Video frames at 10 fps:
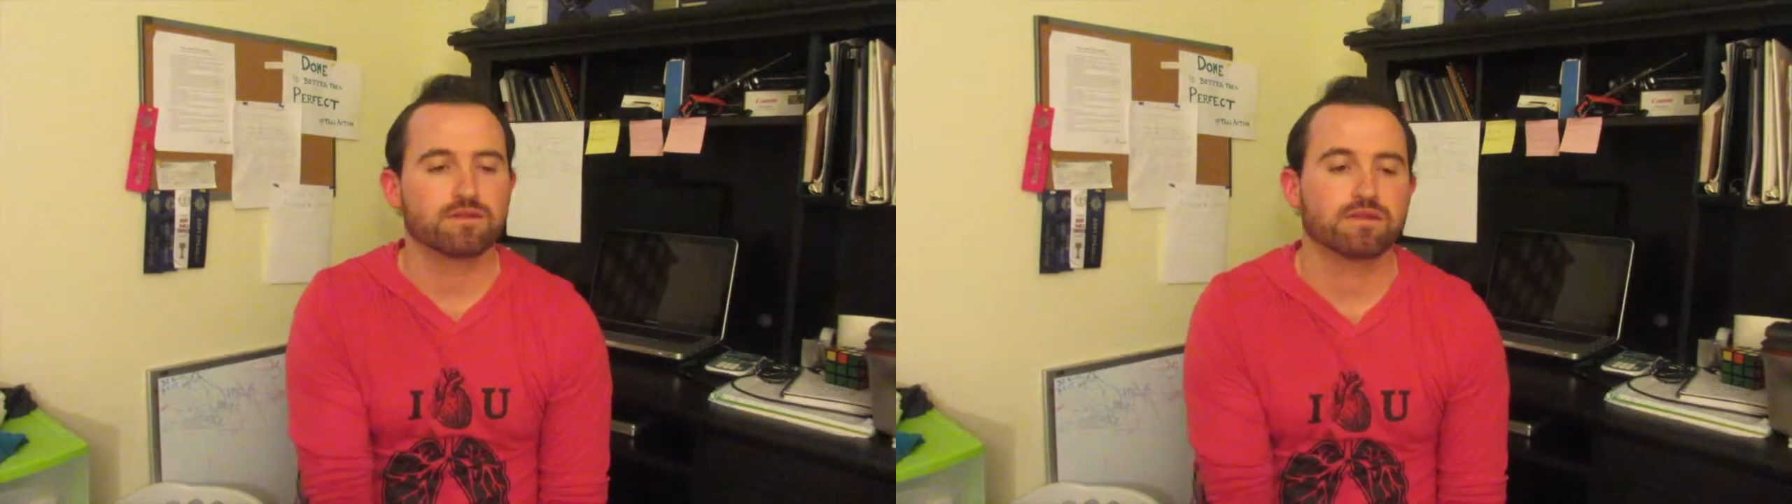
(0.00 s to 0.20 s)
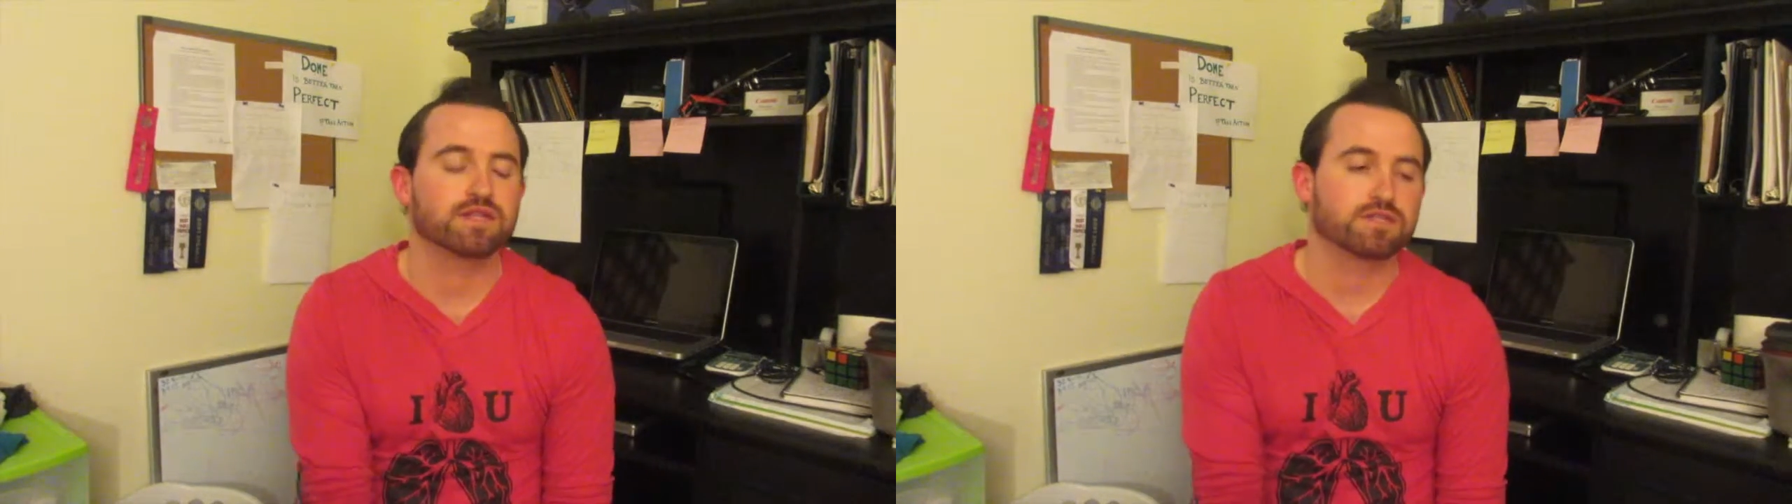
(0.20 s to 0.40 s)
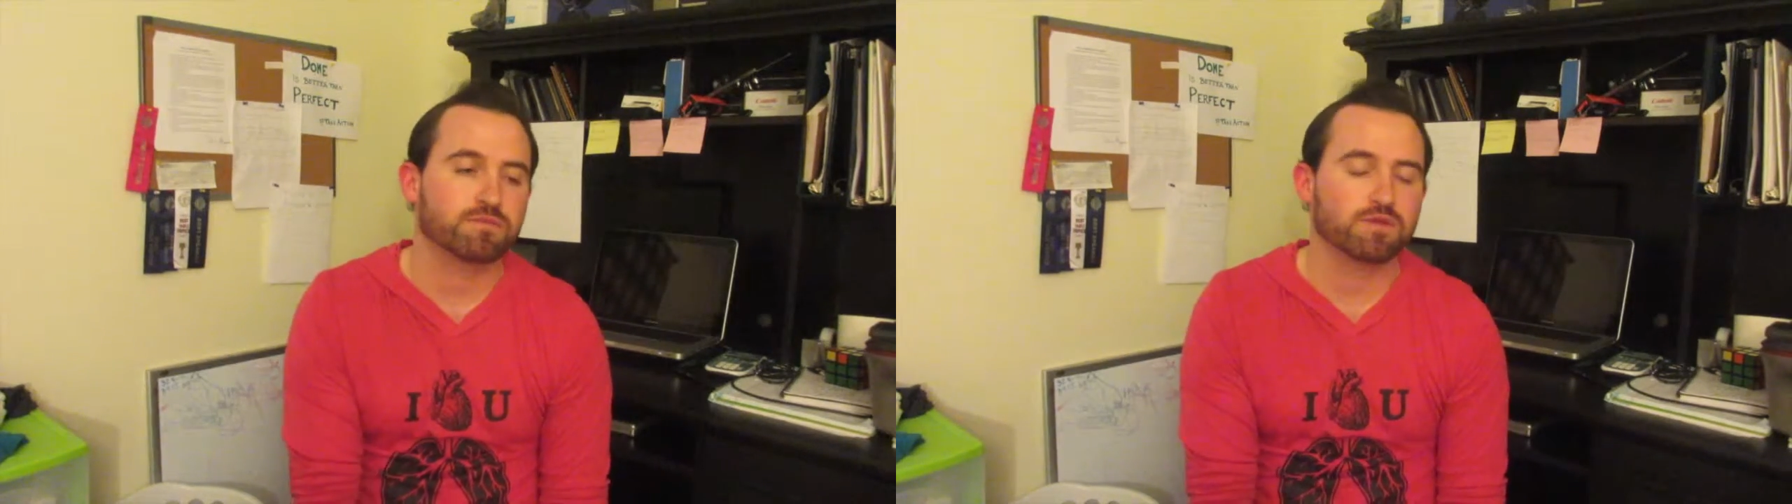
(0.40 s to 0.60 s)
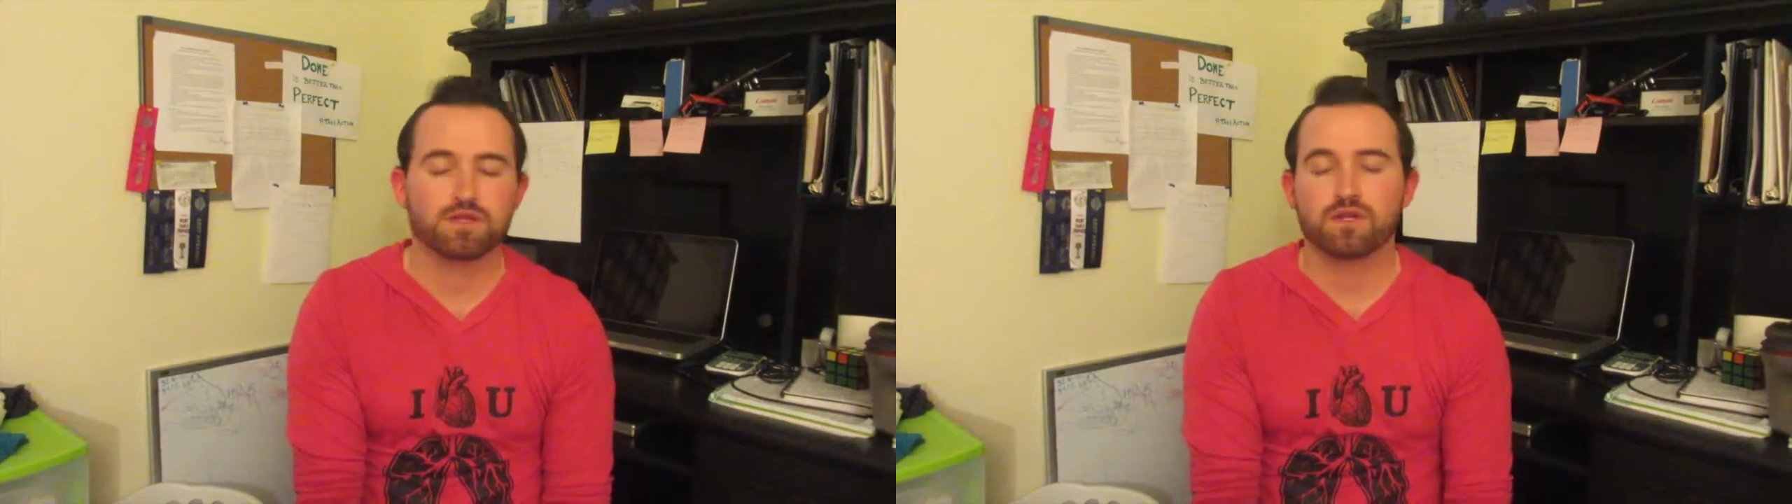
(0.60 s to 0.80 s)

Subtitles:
That's something,